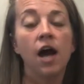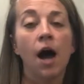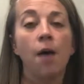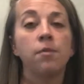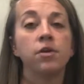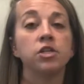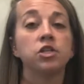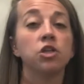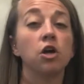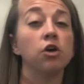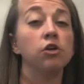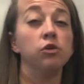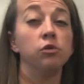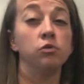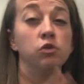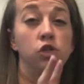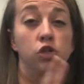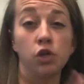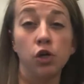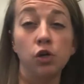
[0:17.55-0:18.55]
I'm going to show you
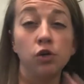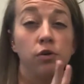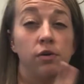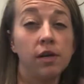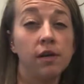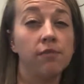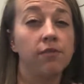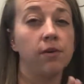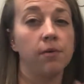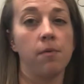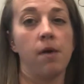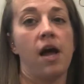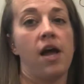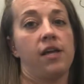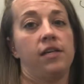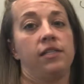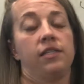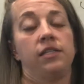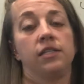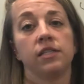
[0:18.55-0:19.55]
two different
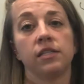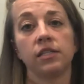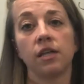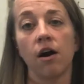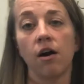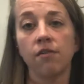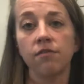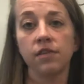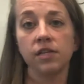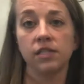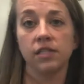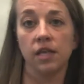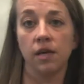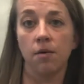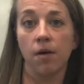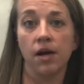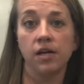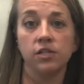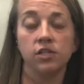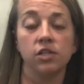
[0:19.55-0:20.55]
ways to solve these
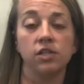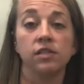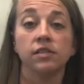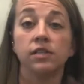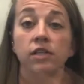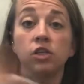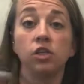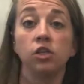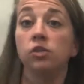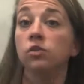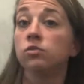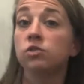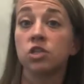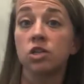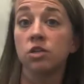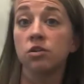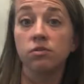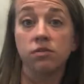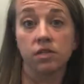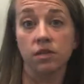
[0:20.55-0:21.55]
equations and you
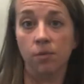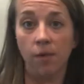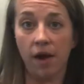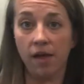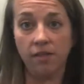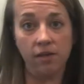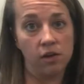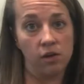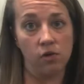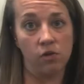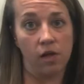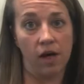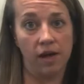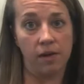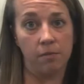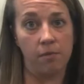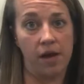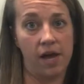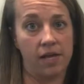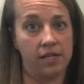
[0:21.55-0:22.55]
choose the way that you
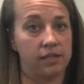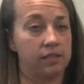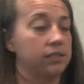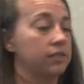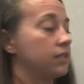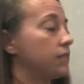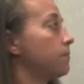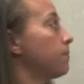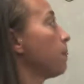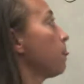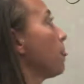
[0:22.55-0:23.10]
like best.